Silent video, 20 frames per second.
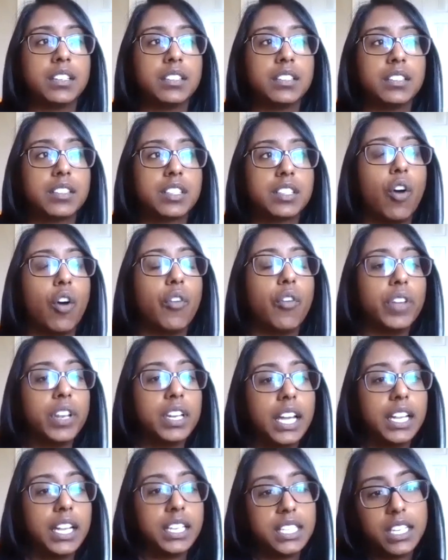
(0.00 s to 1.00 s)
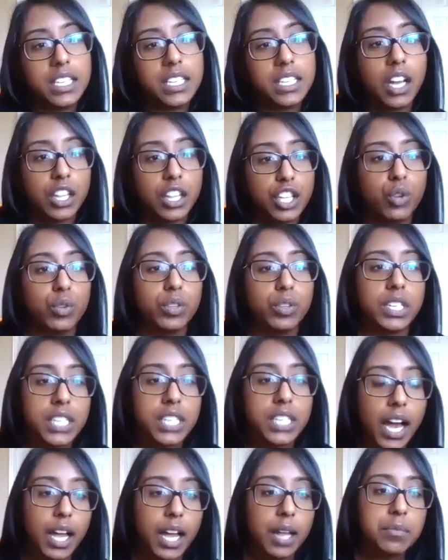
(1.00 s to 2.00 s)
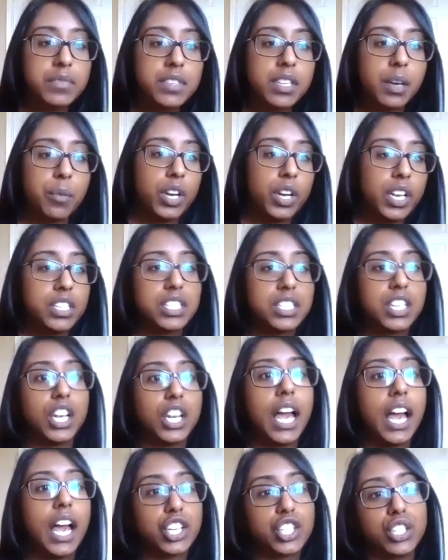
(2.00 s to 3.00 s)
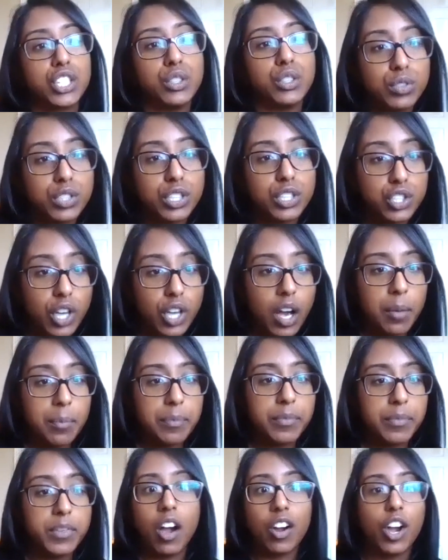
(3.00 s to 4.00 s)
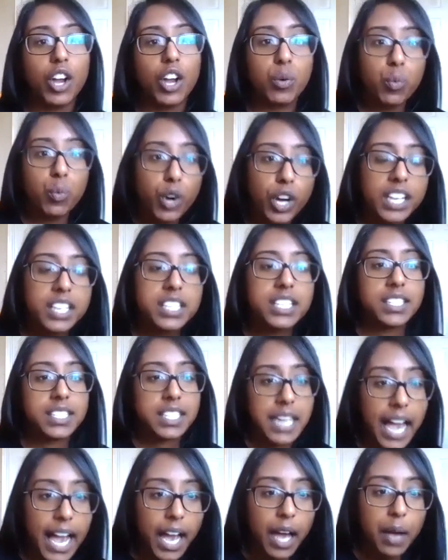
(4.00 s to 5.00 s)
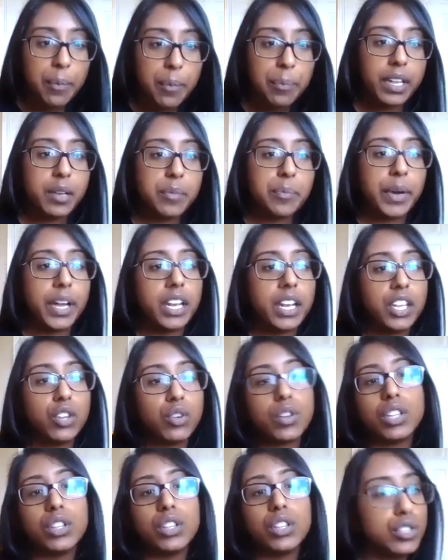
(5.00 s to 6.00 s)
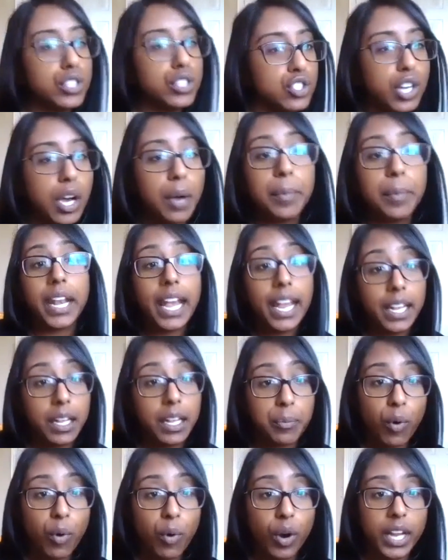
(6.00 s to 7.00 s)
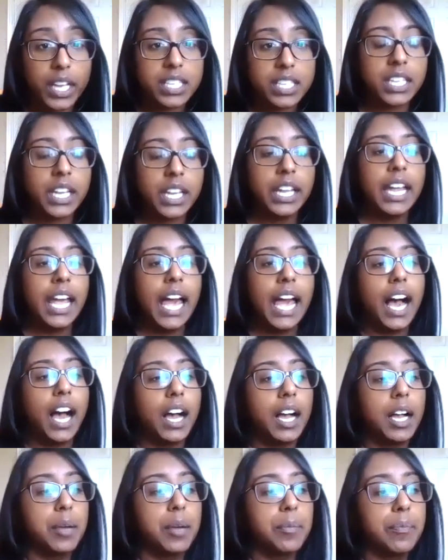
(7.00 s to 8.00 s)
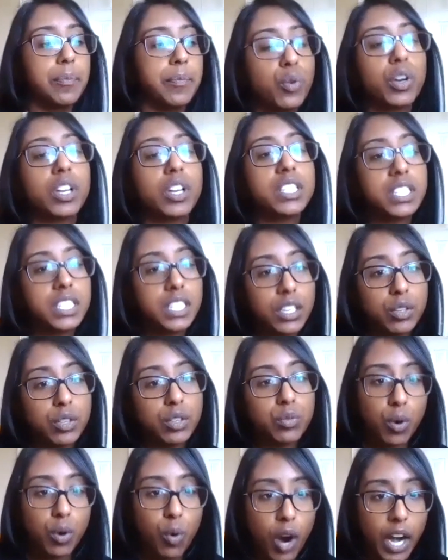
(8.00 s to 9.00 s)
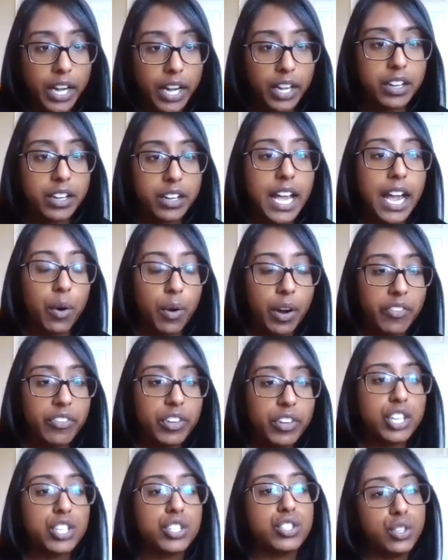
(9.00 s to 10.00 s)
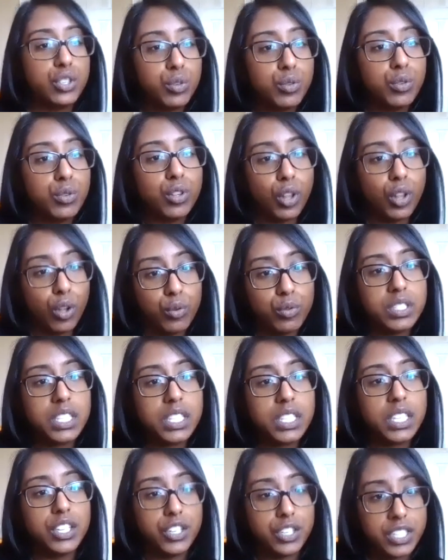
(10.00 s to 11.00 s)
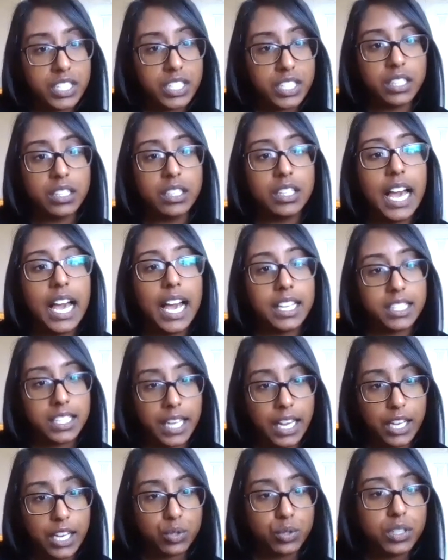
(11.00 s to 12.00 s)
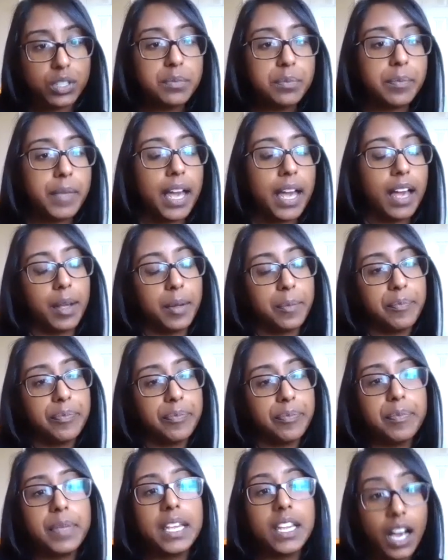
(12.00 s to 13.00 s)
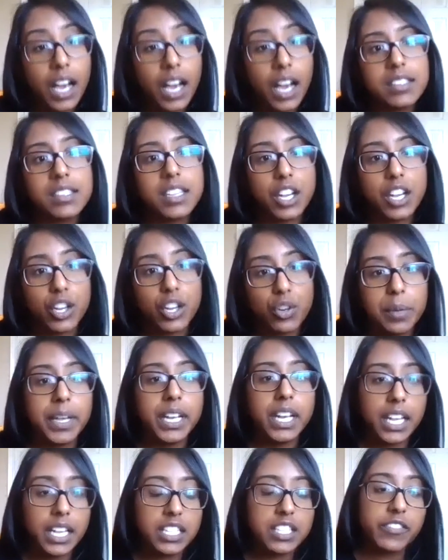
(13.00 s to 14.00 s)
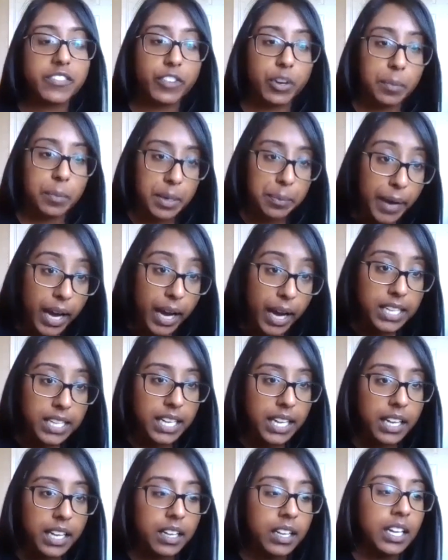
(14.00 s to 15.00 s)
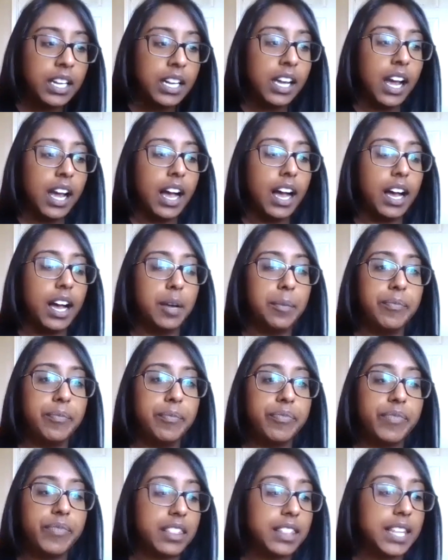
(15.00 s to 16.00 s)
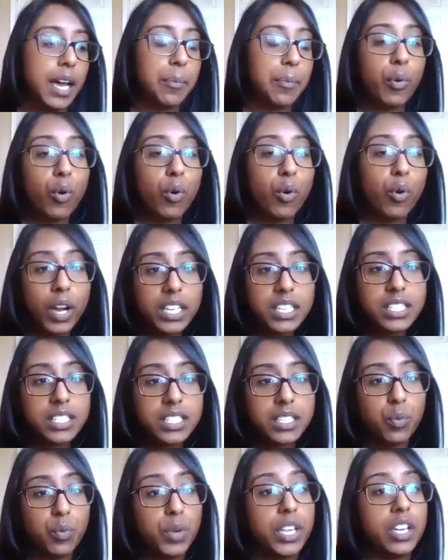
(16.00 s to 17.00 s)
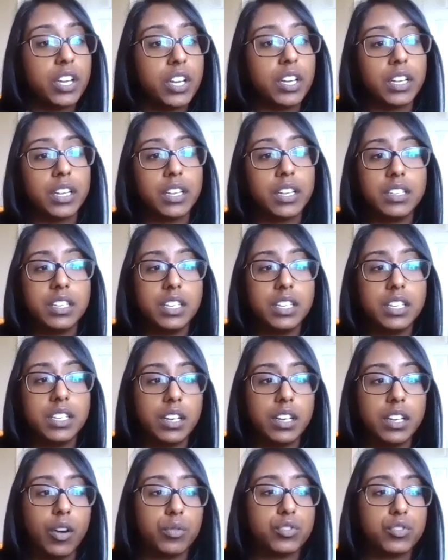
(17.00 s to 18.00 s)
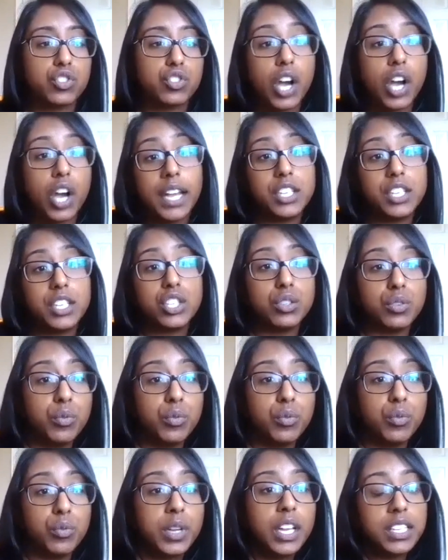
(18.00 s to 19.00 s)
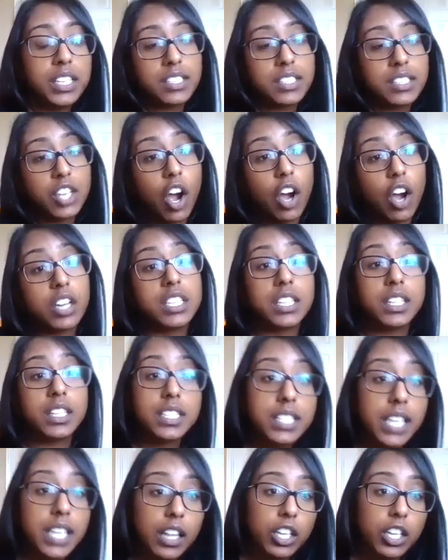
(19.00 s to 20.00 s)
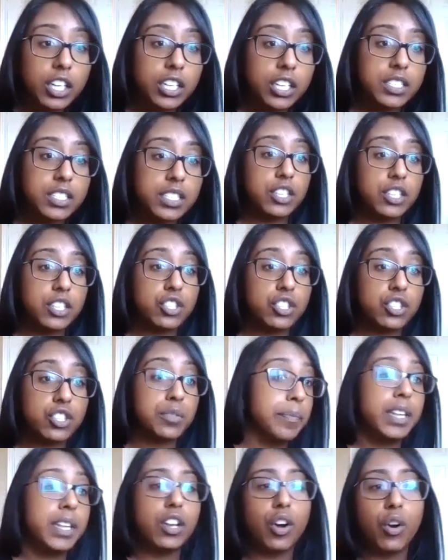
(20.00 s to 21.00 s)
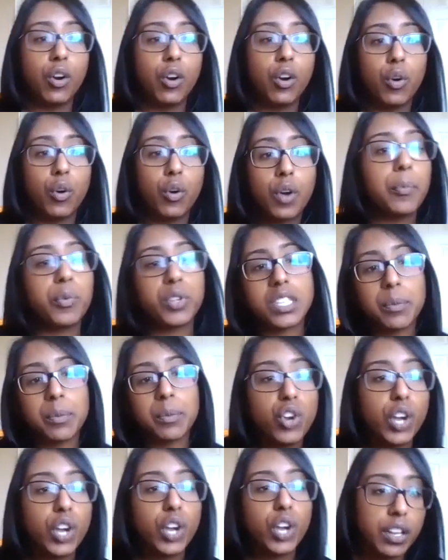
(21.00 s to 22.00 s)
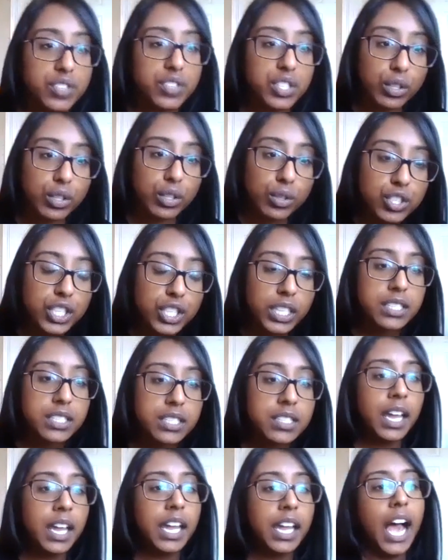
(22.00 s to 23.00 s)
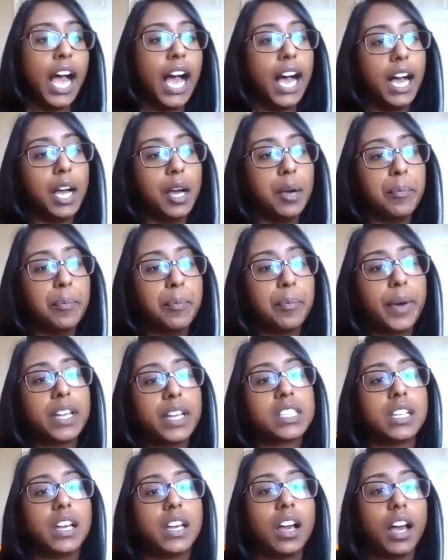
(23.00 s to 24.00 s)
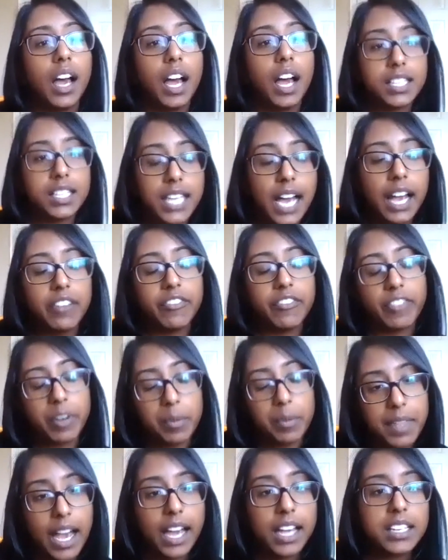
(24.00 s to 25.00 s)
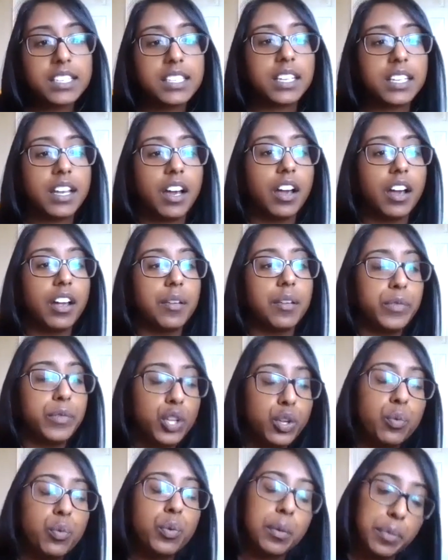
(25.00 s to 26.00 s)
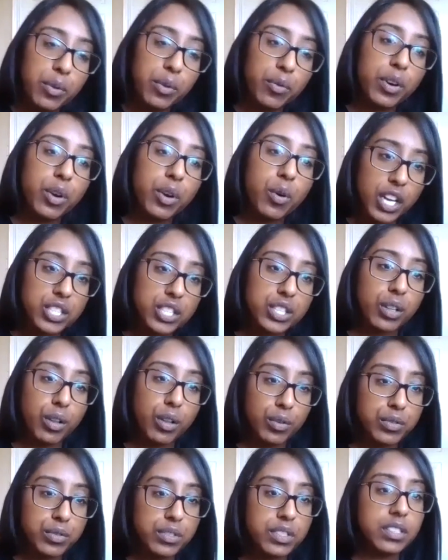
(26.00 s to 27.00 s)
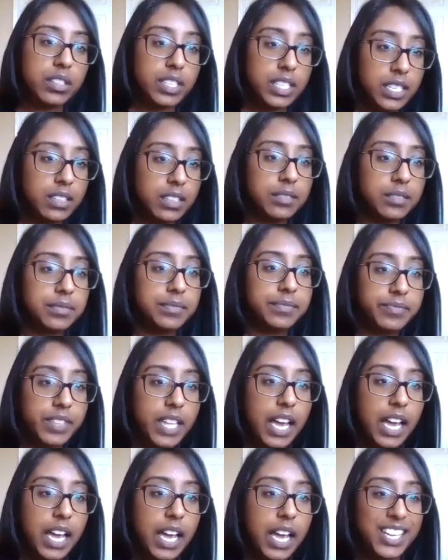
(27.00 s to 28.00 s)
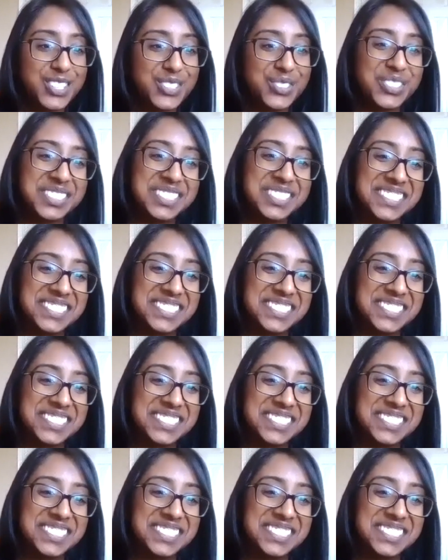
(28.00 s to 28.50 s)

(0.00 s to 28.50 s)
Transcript: COVID nineteen is not the only time someone is going to actually lose a job. Knock on wood, it doesn't happen, but you could lose your job any point. Um, you are still required, however, to close your deal as scheduled um, because the agreement is firm and binding. Um, at that point, we could, you know, try to talk to the sellers and you know come up with some creative solutions um, but aside from that um, you will be required to close the deal as scheduled okay.